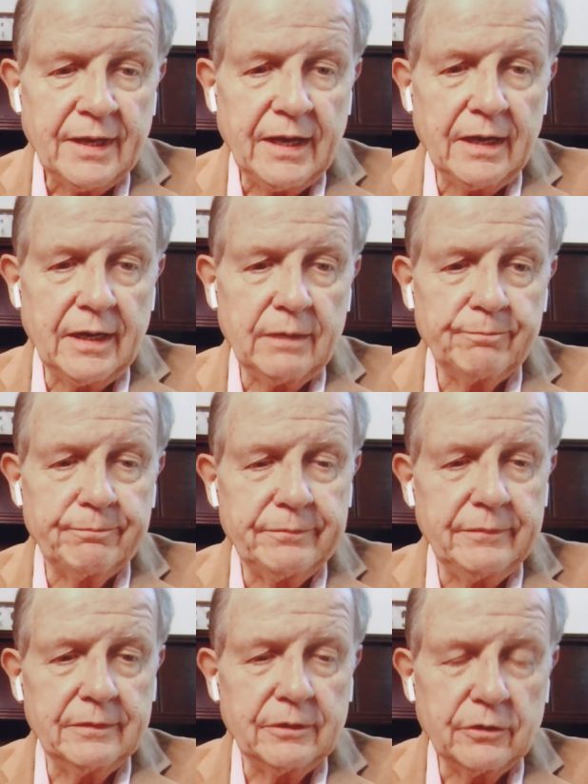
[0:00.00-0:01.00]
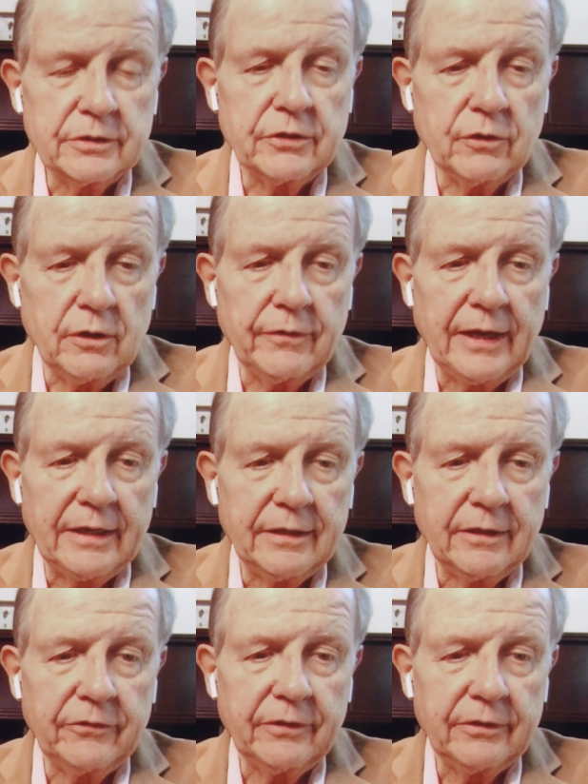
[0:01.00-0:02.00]
And I looked at all that
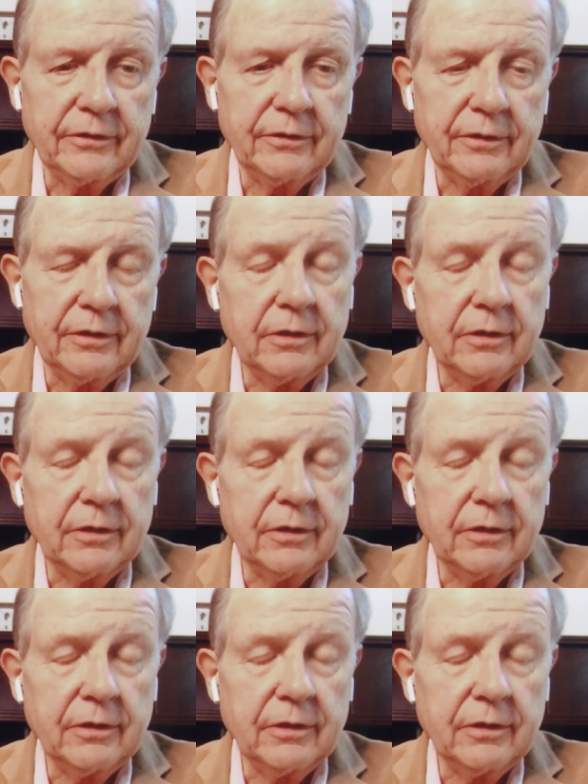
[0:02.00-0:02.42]
and I said,